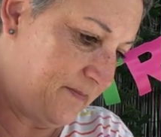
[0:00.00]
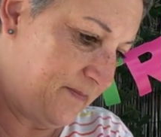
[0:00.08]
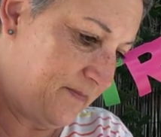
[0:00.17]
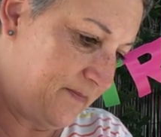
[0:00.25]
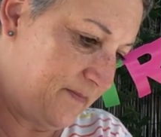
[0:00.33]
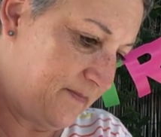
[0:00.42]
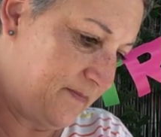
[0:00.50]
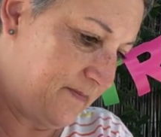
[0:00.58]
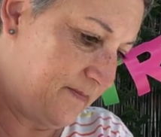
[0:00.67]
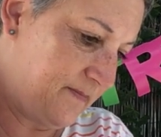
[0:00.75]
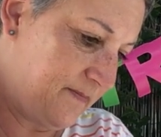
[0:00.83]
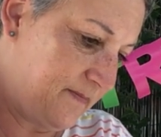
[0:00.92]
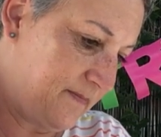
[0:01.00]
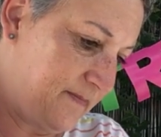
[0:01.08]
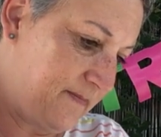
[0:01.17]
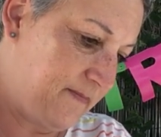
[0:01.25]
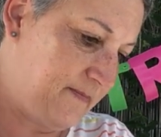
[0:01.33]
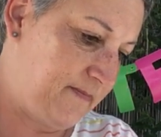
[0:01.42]

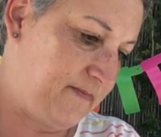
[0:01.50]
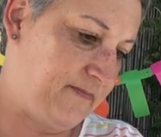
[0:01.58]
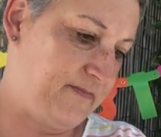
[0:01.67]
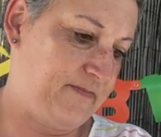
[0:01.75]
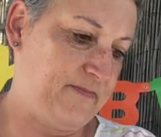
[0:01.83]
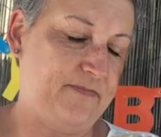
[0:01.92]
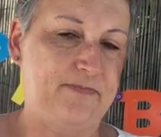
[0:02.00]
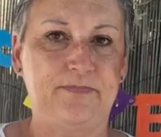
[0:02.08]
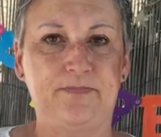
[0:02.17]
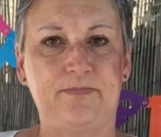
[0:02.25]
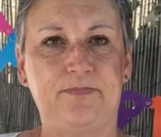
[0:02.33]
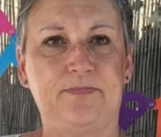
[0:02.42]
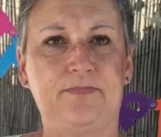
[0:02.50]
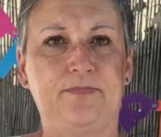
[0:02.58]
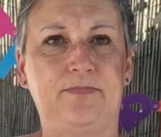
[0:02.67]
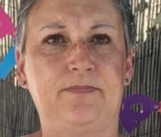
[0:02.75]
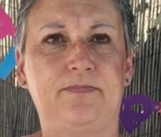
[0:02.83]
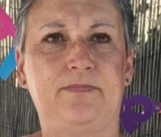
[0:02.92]

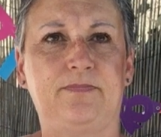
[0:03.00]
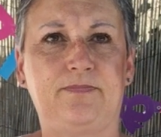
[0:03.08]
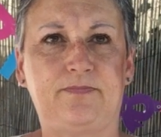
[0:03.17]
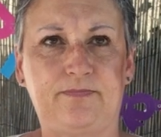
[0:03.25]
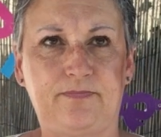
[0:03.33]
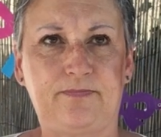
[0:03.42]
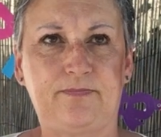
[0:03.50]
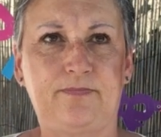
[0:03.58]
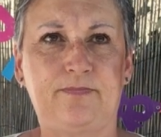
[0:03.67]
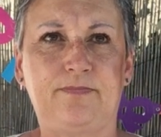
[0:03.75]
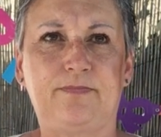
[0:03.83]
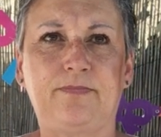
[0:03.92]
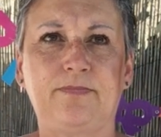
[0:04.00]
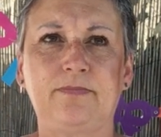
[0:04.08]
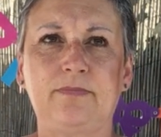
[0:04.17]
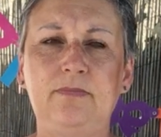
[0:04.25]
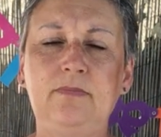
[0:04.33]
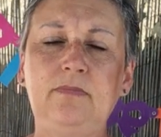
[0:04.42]

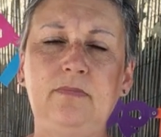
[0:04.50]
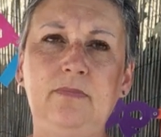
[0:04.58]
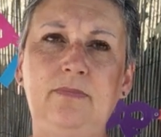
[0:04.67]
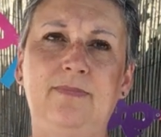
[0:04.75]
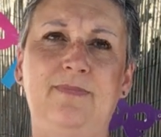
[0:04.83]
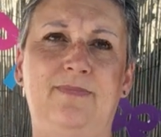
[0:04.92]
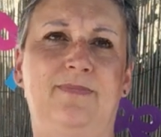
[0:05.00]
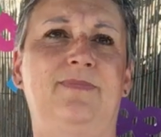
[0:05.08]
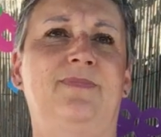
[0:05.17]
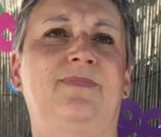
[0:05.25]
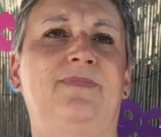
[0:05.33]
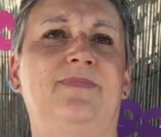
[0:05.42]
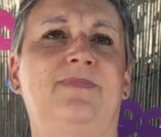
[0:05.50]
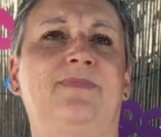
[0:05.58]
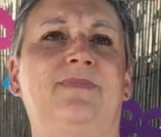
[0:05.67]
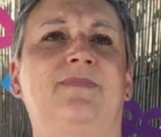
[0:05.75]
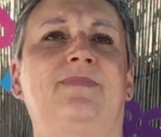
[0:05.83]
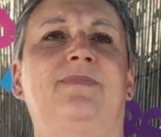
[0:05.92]

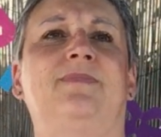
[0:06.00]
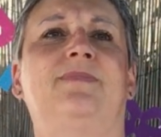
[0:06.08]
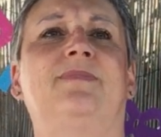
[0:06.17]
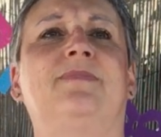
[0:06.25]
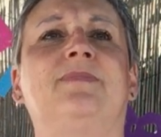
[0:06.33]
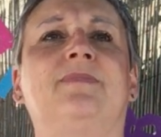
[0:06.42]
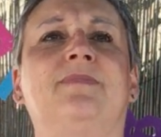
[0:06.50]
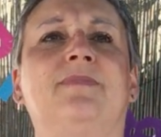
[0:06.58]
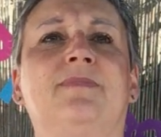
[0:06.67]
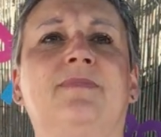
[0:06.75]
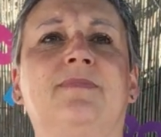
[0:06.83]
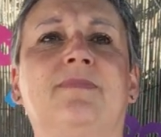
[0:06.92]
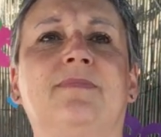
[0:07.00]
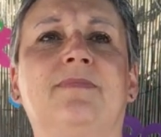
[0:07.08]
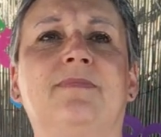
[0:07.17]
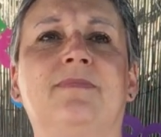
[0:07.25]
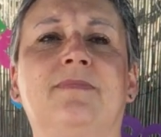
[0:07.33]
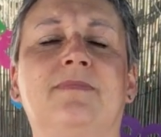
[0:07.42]

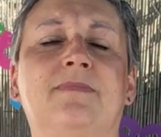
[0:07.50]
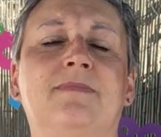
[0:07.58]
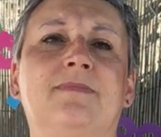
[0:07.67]
[no speech]